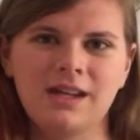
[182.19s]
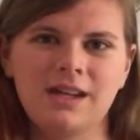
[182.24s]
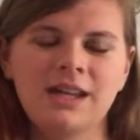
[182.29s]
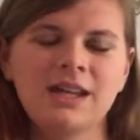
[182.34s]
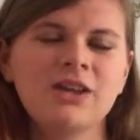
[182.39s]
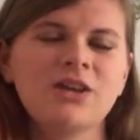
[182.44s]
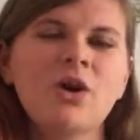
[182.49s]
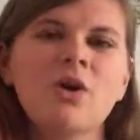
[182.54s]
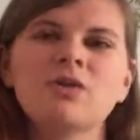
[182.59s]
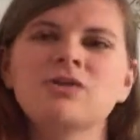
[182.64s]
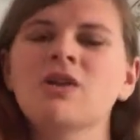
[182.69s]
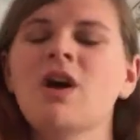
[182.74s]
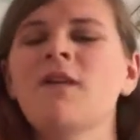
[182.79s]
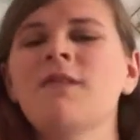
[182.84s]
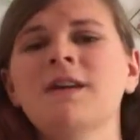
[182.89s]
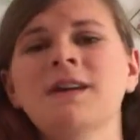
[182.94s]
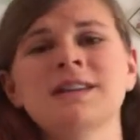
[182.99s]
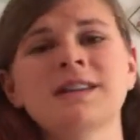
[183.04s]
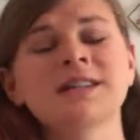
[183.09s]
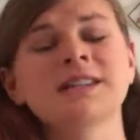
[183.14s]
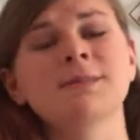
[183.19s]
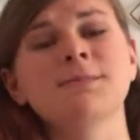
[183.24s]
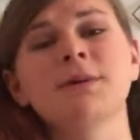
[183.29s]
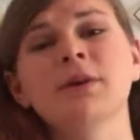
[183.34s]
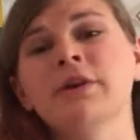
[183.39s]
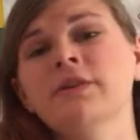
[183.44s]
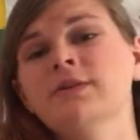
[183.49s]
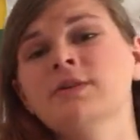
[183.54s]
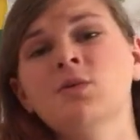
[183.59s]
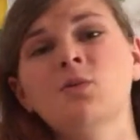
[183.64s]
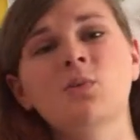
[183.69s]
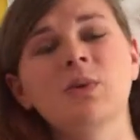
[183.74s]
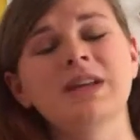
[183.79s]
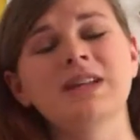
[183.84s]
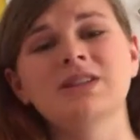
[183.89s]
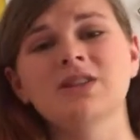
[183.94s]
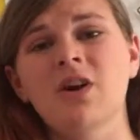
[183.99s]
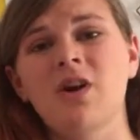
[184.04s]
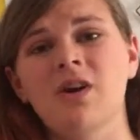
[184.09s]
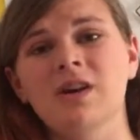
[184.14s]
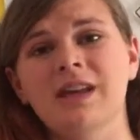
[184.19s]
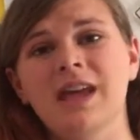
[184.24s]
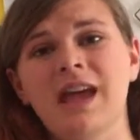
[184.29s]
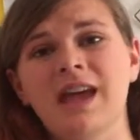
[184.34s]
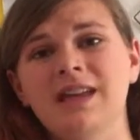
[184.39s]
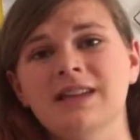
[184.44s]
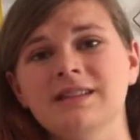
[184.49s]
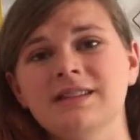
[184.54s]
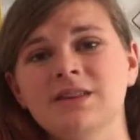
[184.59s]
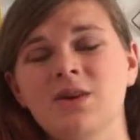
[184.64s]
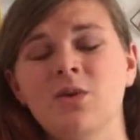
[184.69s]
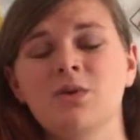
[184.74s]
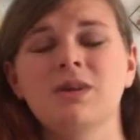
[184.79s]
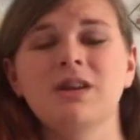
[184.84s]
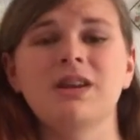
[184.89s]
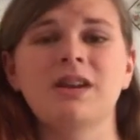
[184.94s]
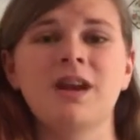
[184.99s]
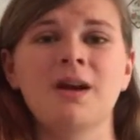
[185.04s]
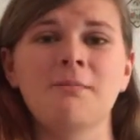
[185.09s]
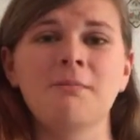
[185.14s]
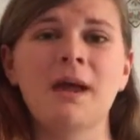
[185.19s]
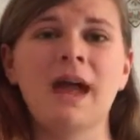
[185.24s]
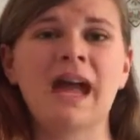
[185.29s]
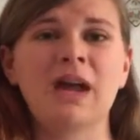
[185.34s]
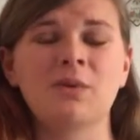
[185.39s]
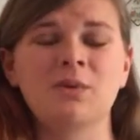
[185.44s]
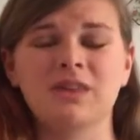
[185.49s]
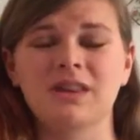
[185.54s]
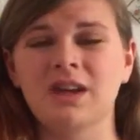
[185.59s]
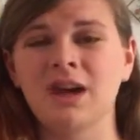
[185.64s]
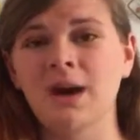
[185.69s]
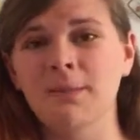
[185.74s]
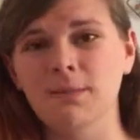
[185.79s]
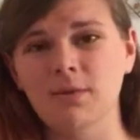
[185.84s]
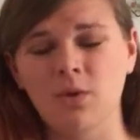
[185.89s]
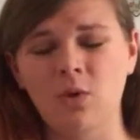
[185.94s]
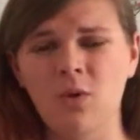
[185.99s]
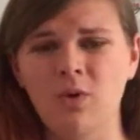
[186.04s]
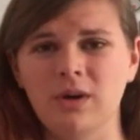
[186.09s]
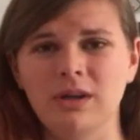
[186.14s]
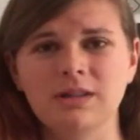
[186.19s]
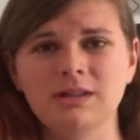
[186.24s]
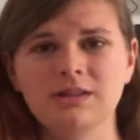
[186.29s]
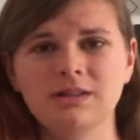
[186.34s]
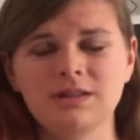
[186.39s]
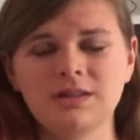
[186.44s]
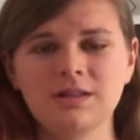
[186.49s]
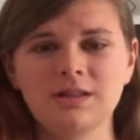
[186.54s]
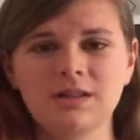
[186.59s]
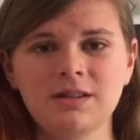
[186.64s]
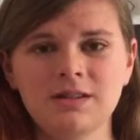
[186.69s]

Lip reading: He goes off and disappears for weeks on end, only to come back with a couple coins.